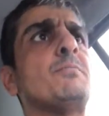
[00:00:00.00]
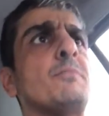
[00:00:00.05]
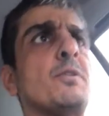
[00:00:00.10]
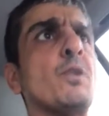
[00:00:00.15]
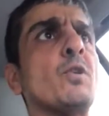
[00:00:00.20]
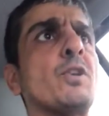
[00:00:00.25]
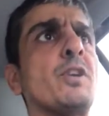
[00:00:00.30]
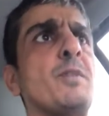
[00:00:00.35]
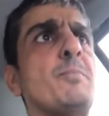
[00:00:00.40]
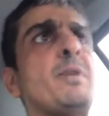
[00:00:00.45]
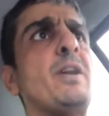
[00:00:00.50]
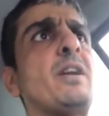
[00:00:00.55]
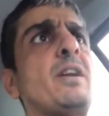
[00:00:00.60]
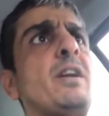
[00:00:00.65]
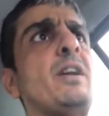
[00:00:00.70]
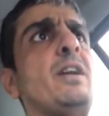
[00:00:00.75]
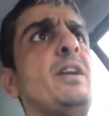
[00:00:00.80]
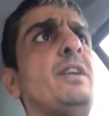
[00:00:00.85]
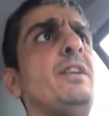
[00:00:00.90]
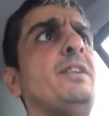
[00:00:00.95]
they're looking to make
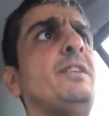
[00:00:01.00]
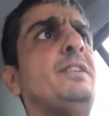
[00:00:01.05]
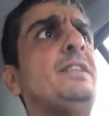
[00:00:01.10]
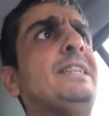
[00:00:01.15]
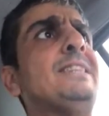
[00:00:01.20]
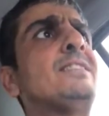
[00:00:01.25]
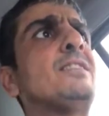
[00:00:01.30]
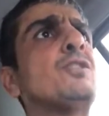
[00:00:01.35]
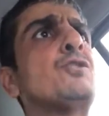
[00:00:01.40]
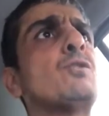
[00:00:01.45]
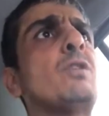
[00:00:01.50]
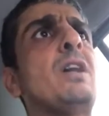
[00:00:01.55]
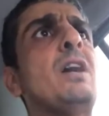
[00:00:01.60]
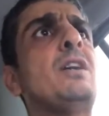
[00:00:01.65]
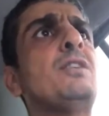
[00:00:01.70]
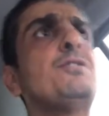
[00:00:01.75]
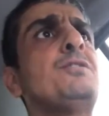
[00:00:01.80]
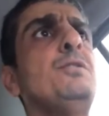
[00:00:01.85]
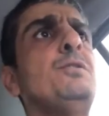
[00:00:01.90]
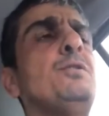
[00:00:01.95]
a
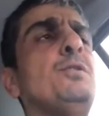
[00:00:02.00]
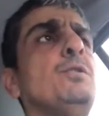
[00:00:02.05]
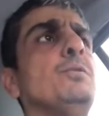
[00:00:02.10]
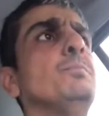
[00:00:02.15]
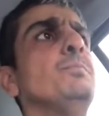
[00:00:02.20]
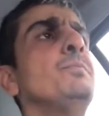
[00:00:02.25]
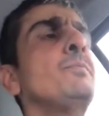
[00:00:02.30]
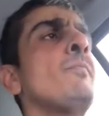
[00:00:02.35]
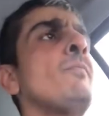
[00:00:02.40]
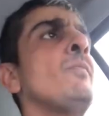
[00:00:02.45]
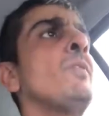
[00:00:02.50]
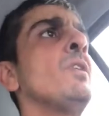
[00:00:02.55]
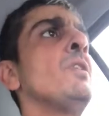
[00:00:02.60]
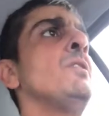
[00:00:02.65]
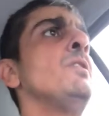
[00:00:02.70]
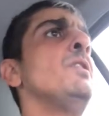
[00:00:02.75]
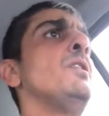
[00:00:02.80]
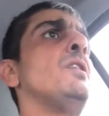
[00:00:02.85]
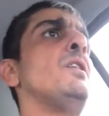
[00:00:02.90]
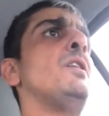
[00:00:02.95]
decentralized YouTube.
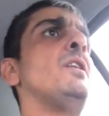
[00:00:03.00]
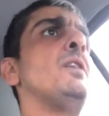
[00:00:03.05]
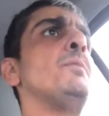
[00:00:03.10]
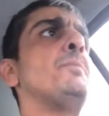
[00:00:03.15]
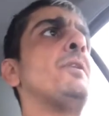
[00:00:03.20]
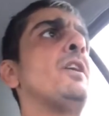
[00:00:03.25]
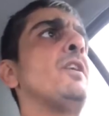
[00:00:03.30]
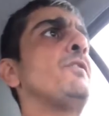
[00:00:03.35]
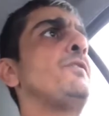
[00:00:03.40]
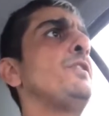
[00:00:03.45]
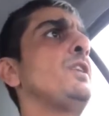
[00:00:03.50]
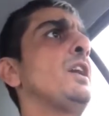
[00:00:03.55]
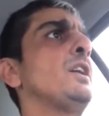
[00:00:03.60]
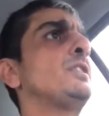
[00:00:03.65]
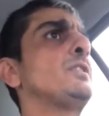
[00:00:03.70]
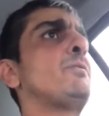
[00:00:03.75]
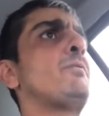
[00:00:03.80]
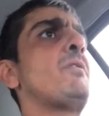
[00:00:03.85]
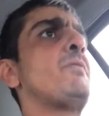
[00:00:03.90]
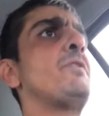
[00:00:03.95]
Now, if you
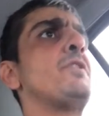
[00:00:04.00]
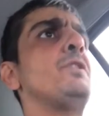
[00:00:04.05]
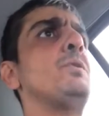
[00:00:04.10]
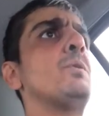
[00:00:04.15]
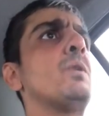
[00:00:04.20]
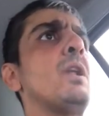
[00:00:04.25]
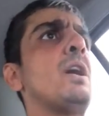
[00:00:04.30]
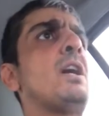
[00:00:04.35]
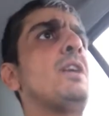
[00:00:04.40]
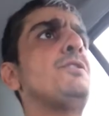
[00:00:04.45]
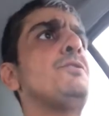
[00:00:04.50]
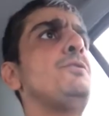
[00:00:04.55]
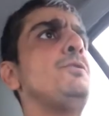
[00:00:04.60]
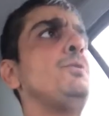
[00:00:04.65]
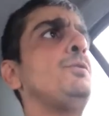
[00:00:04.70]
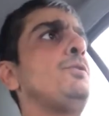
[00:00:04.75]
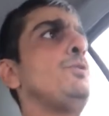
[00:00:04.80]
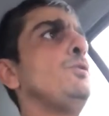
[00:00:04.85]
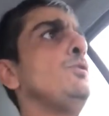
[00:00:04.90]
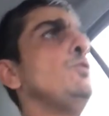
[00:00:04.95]
guys have ever utilized
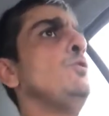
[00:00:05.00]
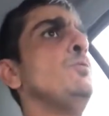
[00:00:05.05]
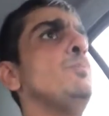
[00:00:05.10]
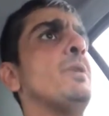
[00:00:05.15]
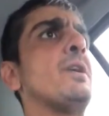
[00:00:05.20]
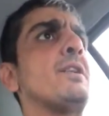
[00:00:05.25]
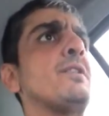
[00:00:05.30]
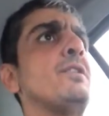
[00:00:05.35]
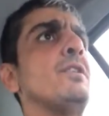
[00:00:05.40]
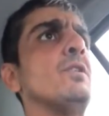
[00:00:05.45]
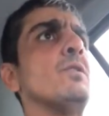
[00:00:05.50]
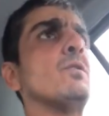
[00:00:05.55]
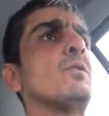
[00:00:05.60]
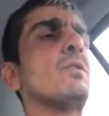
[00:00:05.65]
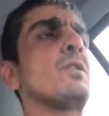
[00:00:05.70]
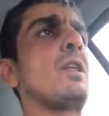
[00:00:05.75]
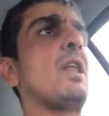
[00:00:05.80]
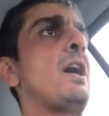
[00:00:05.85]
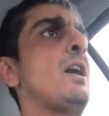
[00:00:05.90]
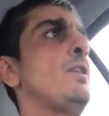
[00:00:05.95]
YouTube and,
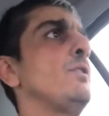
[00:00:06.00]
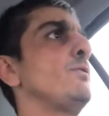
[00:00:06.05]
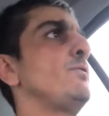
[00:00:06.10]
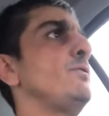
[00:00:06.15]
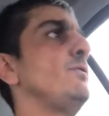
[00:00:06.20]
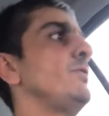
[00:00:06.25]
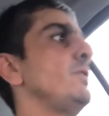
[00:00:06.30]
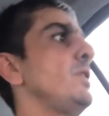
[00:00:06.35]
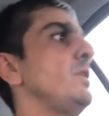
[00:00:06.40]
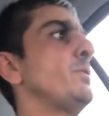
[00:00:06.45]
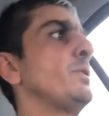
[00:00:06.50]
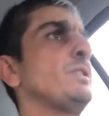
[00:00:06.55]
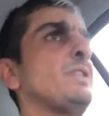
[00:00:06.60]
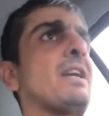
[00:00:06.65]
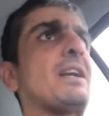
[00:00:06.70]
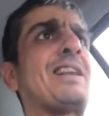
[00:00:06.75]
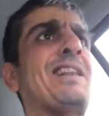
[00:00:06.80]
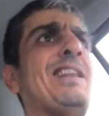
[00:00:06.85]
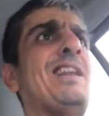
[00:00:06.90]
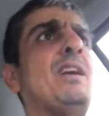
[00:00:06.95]

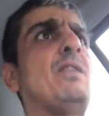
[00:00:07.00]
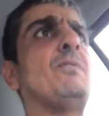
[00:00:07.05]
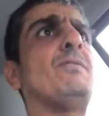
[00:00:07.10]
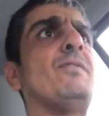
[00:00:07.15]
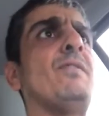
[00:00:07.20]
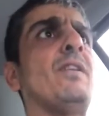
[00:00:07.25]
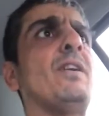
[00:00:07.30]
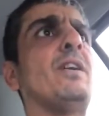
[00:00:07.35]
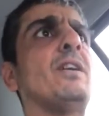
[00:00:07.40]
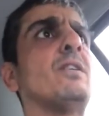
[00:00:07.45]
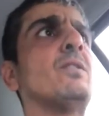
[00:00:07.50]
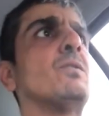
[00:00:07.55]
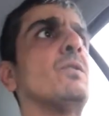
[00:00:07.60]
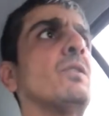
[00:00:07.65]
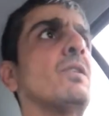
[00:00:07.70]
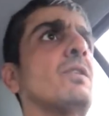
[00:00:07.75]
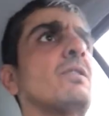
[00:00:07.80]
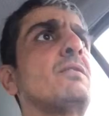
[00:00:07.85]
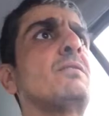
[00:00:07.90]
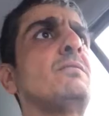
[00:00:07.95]
Cloudflare, or,